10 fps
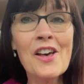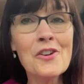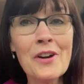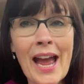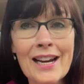
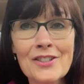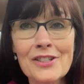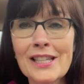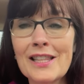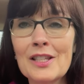other
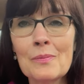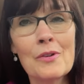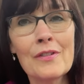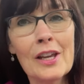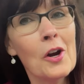actors in this
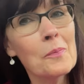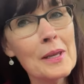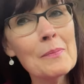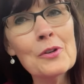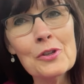movie are
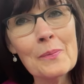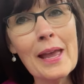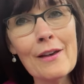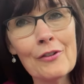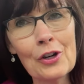people you
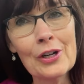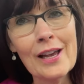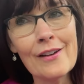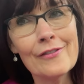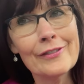may have heard
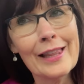of,